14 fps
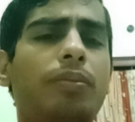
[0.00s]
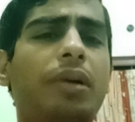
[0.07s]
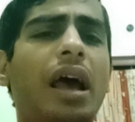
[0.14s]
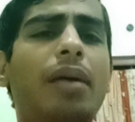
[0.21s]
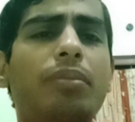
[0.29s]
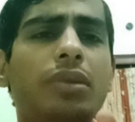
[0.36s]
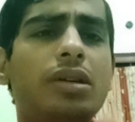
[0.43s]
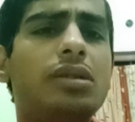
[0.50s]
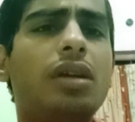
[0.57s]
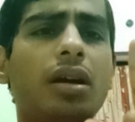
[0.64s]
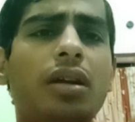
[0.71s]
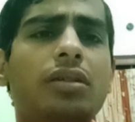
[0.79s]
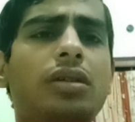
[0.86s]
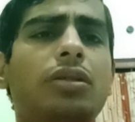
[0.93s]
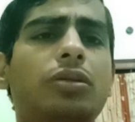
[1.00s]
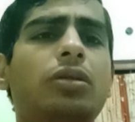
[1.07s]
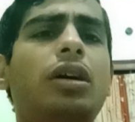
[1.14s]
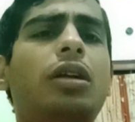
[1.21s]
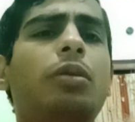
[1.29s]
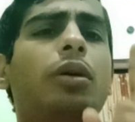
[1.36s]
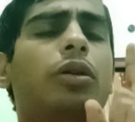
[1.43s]
Prime minister doesn't do
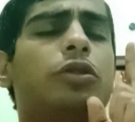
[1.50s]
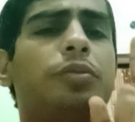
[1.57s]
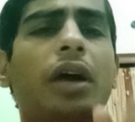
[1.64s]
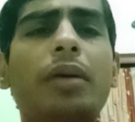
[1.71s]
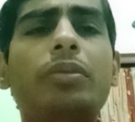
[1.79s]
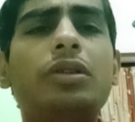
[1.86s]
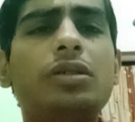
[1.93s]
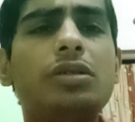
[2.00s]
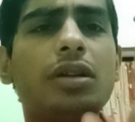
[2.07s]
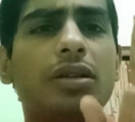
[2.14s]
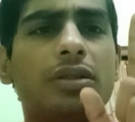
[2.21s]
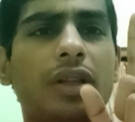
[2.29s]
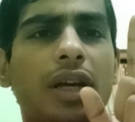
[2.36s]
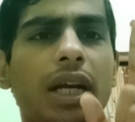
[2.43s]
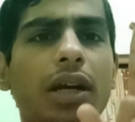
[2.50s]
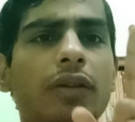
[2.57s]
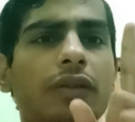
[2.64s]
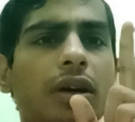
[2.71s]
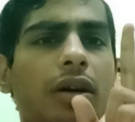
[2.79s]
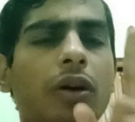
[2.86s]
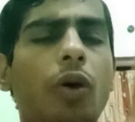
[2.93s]
that, because prime minister is the head
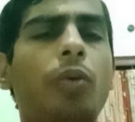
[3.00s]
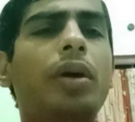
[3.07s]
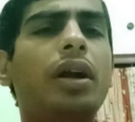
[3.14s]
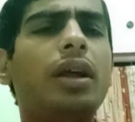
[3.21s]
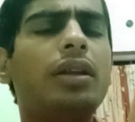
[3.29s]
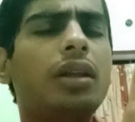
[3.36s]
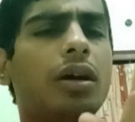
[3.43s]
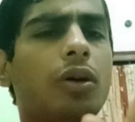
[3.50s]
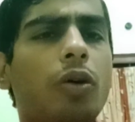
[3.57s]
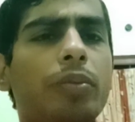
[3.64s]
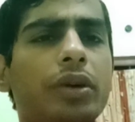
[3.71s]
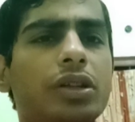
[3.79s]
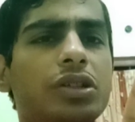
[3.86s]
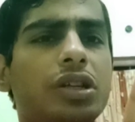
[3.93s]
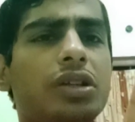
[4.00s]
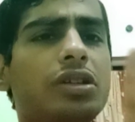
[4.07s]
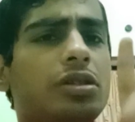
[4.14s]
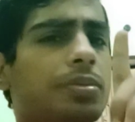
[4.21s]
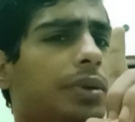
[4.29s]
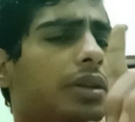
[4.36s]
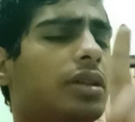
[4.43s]
of the government and the government
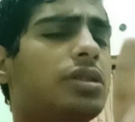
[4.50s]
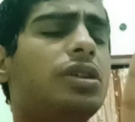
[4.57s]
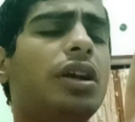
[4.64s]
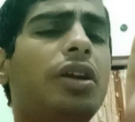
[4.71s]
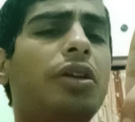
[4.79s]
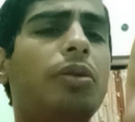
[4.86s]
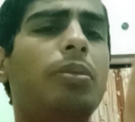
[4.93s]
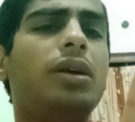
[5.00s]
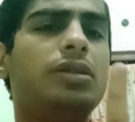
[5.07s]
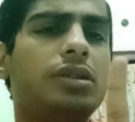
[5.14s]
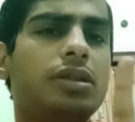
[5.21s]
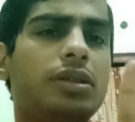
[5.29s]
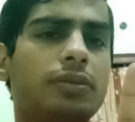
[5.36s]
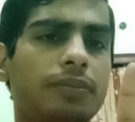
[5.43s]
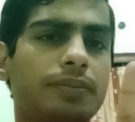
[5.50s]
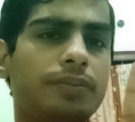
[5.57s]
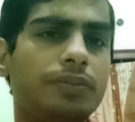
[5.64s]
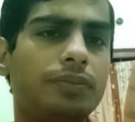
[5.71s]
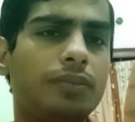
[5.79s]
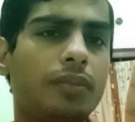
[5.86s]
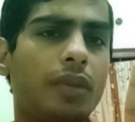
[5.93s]
changes but the state remains.
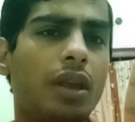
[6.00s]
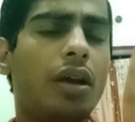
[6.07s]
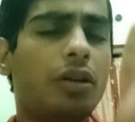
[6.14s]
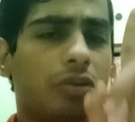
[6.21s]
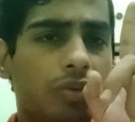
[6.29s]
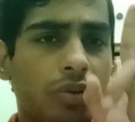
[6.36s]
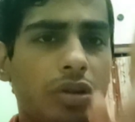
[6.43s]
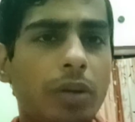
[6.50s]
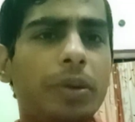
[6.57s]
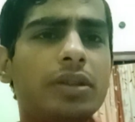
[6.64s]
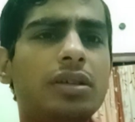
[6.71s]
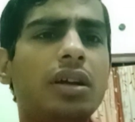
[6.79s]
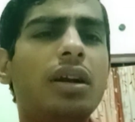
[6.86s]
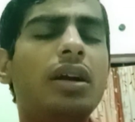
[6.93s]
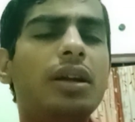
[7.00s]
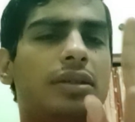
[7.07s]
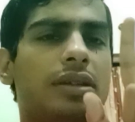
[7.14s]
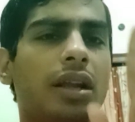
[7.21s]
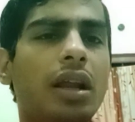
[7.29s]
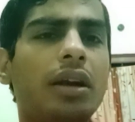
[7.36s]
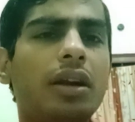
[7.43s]
Though the president
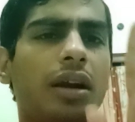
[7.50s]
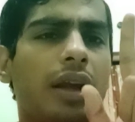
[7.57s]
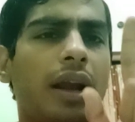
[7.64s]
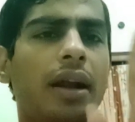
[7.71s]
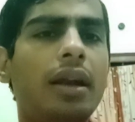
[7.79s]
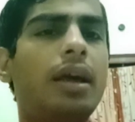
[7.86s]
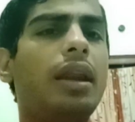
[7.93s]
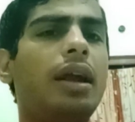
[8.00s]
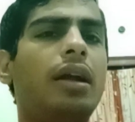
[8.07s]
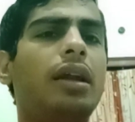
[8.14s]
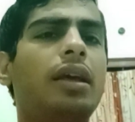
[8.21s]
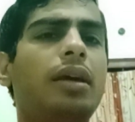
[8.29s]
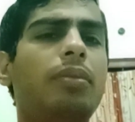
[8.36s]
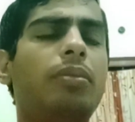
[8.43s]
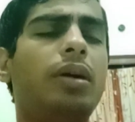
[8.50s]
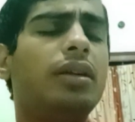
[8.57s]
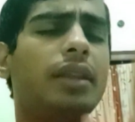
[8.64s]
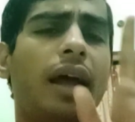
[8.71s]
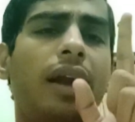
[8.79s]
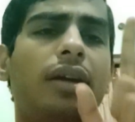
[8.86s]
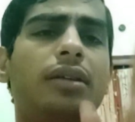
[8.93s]
is elected indirectly,
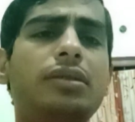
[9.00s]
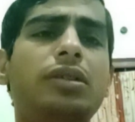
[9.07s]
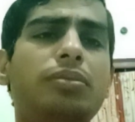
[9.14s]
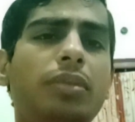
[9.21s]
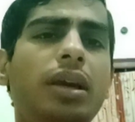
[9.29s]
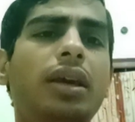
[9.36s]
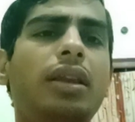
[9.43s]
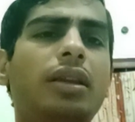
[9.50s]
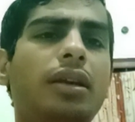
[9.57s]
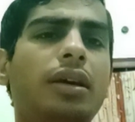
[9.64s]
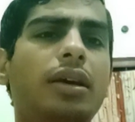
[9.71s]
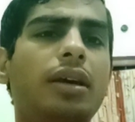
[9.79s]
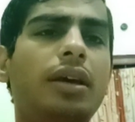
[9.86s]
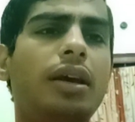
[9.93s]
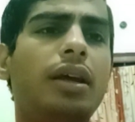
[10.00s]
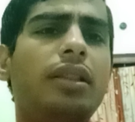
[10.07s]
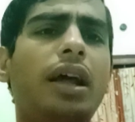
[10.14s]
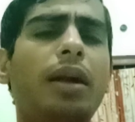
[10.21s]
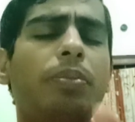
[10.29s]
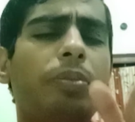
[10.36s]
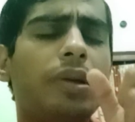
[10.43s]
but that doesn't mean
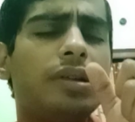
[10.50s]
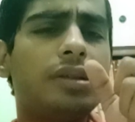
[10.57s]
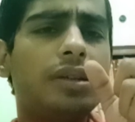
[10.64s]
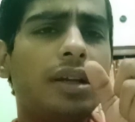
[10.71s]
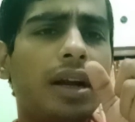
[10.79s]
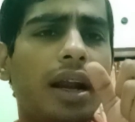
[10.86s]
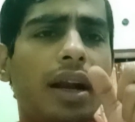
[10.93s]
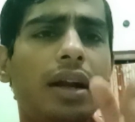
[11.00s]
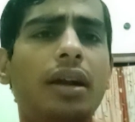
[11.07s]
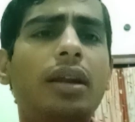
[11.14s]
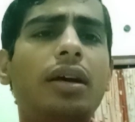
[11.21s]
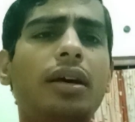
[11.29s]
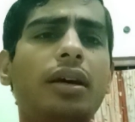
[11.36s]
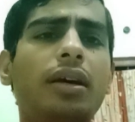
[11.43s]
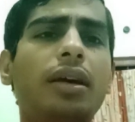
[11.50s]
that president